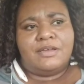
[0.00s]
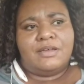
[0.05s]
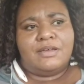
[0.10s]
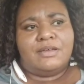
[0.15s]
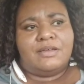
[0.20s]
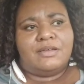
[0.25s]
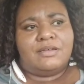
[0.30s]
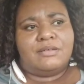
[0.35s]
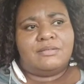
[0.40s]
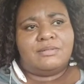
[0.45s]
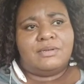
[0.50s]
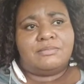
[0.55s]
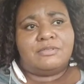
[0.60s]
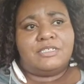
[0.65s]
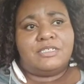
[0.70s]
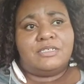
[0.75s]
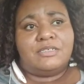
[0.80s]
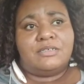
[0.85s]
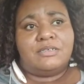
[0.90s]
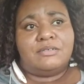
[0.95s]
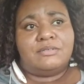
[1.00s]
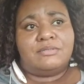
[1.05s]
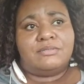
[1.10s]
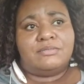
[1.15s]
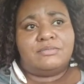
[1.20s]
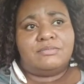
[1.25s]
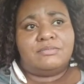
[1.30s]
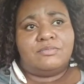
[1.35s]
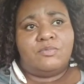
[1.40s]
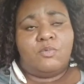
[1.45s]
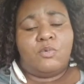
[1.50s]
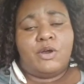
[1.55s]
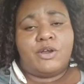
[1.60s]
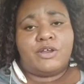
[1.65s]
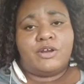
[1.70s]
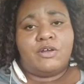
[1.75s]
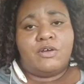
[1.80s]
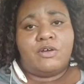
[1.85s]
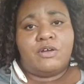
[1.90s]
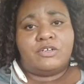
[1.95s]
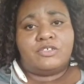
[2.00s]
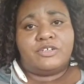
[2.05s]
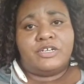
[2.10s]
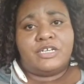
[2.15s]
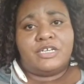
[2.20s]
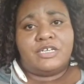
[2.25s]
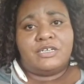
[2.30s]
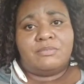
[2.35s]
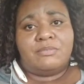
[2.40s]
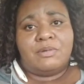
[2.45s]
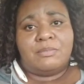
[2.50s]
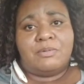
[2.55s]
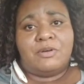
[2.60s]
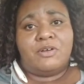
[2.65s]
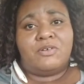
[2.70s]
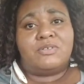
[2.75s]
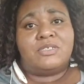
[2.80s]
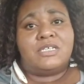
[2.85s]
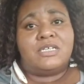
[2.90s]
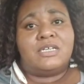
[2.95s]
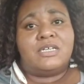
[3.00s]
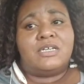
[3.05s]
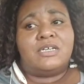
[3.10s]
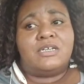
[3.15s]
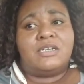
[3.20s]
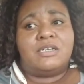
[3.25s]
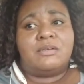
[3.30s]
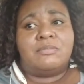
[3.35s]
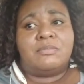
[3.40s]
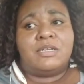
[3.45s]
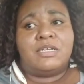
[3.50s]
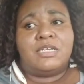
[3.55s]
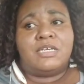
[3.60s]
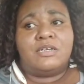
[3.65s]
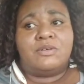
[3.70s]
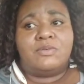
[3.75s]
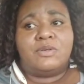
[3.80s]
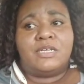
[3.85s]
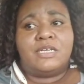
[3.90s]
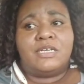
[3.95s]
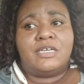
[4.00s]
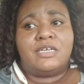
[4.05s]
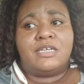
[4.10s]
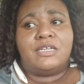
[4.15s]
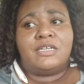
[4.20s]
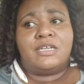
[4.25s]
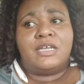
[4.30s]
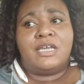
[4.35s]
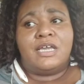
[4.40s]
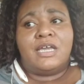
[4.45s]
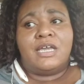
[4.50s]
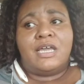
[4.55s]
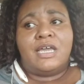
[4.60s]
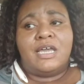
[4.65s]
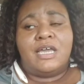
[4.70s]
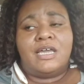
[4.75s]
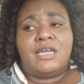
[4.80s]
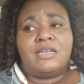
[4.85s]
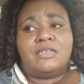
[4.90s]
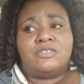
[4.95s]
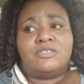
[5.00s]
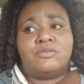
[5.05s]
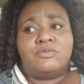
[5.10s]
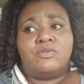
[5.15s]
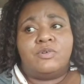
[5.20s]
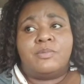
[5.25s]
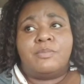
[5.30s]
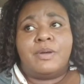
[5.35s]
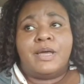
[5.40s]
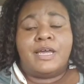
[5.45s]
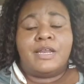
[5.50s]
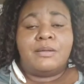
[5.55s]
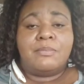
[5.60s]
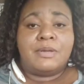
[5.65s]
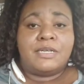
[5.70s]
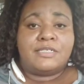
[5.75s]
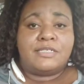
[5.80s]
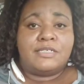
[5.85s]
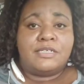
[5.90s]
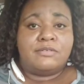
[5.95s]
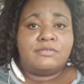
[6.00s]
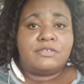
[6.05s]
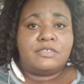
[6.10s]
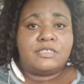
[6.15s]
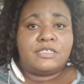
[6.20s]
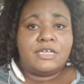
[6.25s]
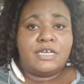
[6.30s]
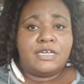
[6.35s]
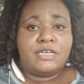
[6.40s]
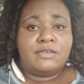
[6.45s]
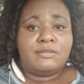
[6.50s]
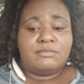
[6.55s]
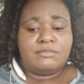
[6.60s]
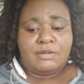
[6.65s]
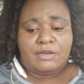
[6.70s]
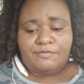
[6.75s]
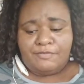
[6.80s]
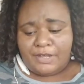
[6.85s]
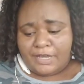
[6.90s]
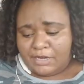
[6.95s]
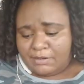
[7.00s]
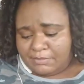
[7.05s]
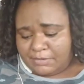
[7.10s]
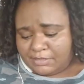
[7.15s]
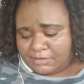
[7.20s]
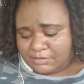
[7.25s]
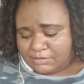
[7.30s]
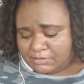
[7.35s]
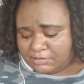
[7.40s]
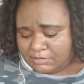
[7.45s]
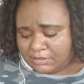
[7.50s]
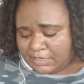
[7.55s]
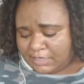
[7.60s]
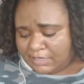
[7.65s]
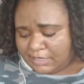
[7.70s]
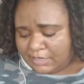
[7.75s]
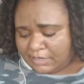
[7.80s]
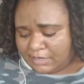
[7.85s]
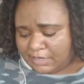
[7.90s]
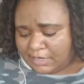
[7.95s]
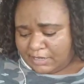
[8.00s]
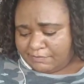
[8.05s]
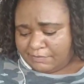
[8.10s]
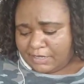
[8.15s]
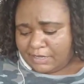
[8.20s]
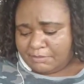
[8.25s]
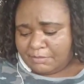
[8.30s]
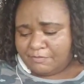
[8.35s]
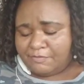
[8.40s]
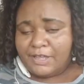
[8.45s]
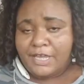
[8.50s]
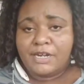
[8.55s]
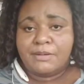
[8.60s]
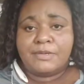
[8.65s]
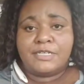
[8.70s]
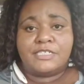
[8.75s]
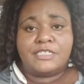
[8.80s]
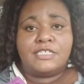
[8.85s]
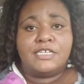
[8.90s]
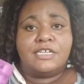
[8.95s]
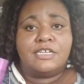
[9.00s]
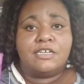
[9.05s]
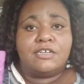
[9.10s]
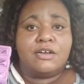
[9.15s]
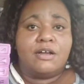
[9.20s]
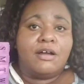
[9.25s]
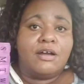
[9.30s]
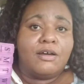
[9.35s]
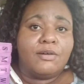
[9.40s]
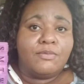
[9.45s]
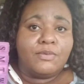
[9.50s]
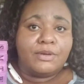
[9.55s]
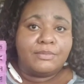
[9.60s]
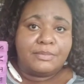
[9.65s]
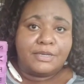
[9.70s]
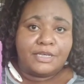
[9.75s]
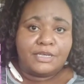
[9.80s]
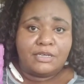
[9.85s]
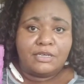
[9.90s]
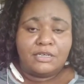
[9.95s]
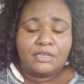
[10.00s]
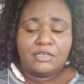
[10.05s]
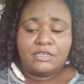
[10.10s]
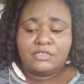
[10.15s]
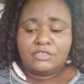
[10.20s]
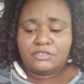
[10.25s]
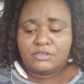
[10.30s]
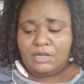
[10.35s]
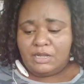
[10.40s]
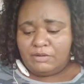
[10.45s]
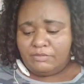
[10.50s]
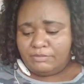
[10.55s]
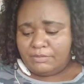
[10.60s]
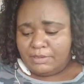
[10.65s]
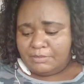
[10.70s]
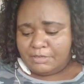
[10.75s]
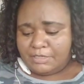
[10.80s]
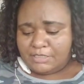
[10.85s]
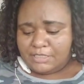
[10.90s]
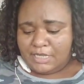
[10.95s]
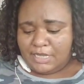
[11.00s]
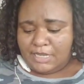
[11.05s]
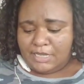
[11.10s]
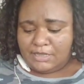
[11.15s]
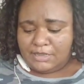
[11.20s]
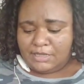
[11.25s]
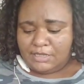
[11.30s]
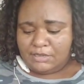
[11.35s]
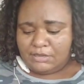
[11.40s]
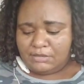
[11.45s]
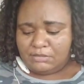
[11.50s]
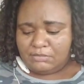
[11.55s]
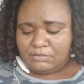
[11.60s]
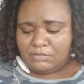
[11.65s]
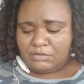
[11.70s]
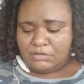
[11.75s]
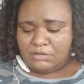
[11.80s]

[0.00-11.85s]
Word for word: Um, I'm still working hard trying to get my protein and my liquid in and reminding myself to take my vitamins. So like now I even got my vitamins sitting in the car with me so I remember to take them.